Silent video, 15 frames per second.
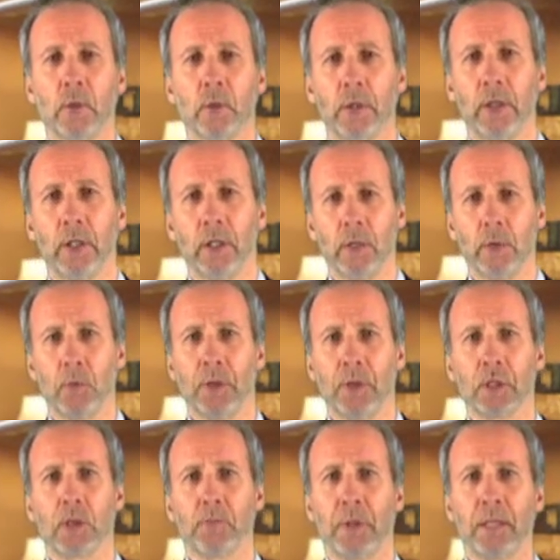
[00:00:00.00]
We're dealing with
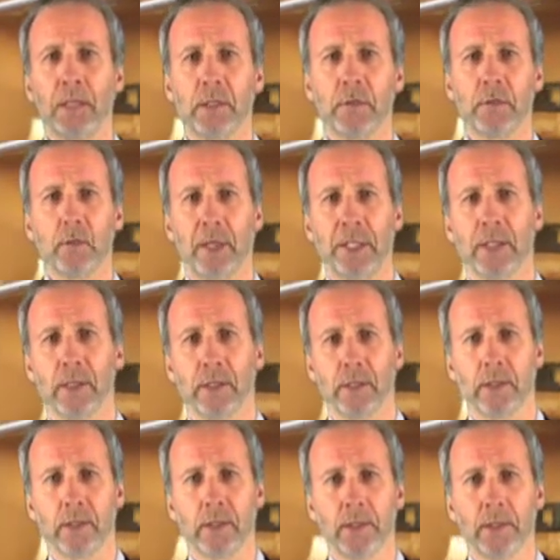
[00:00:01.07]
expensive
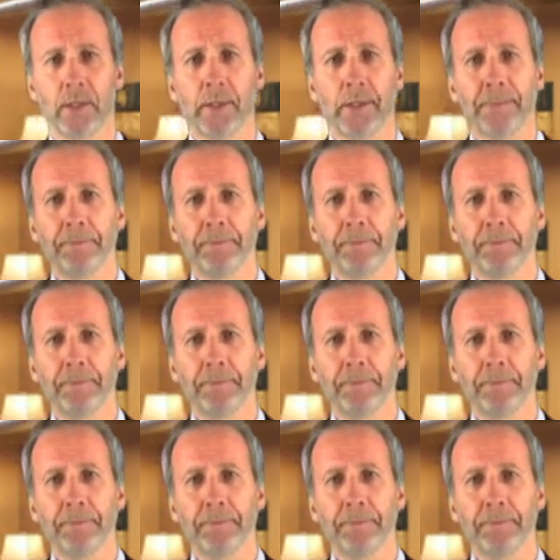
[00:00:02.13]
residences.